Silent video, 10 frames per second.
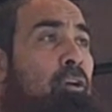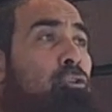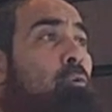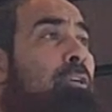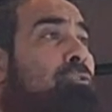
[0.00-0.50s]

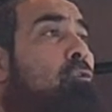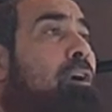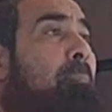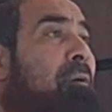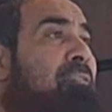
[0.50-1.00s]
Do we
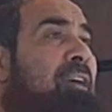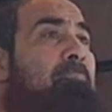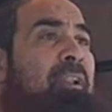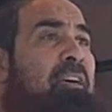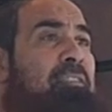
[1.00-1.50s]
talk about
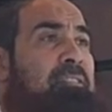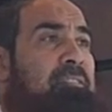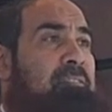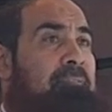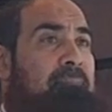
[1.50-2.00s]
them,
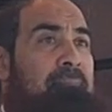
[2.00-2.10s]
brothers?